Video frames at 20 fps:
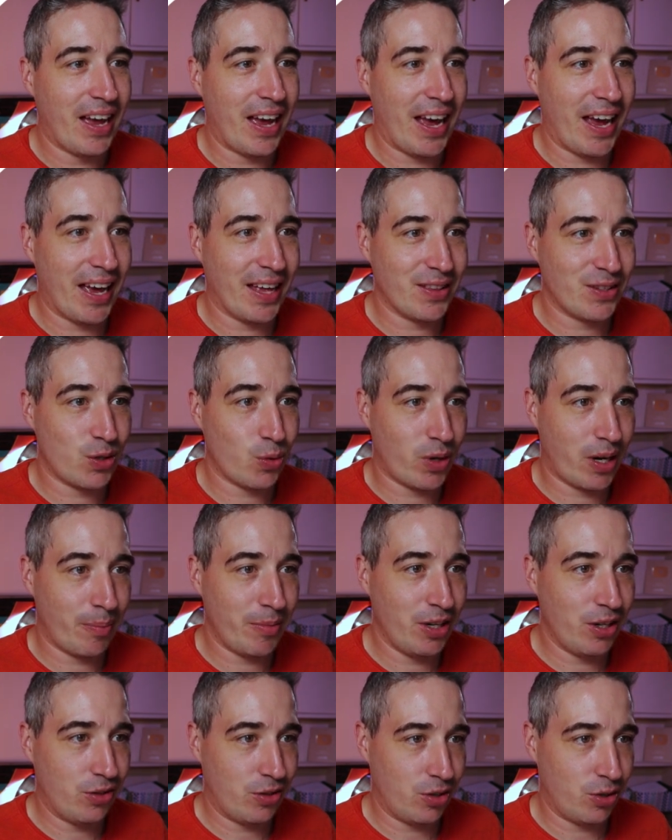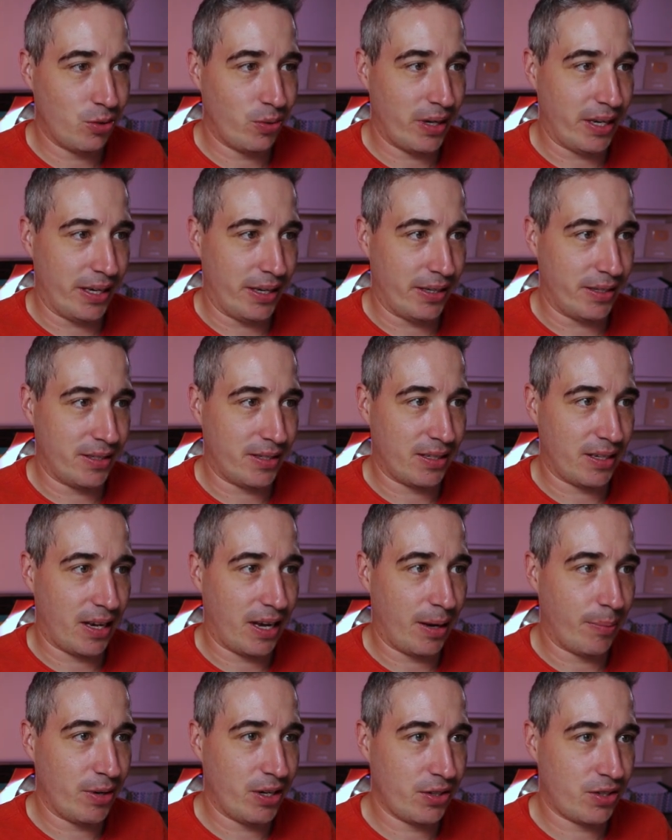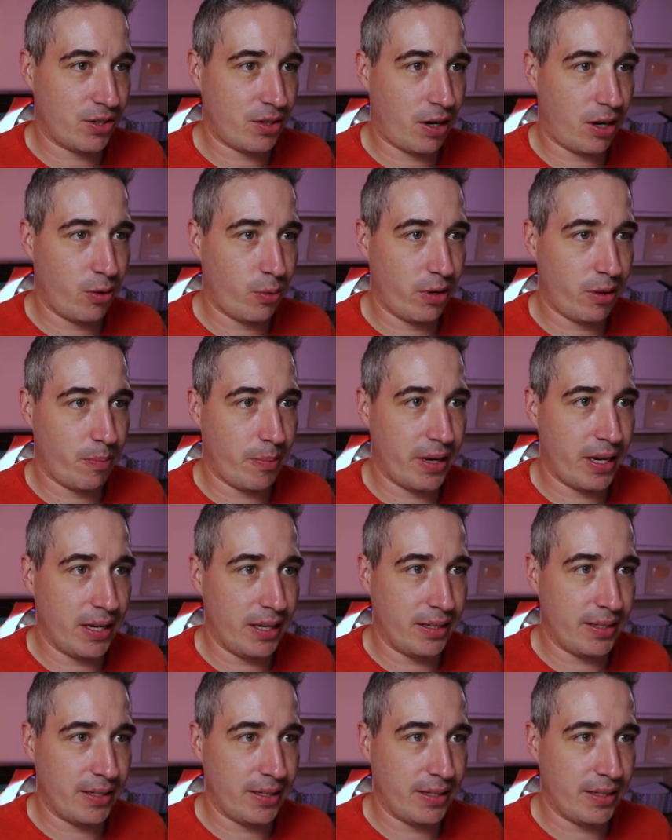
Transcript: And so what I'm gonna do is I'm gonna start with my